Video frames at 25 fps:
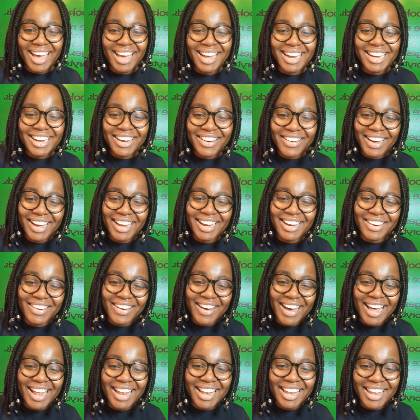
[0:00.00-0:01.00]
Hello,
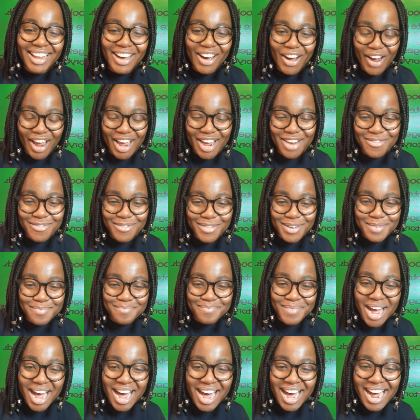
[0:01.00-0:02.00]
hello, hello,
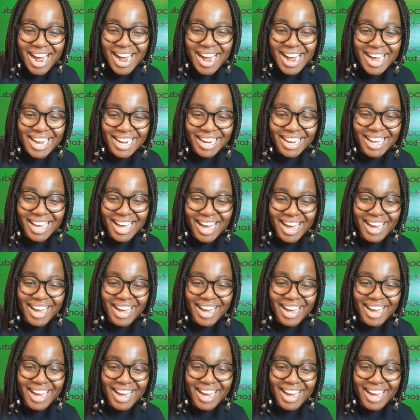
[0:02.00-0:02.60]
everybody.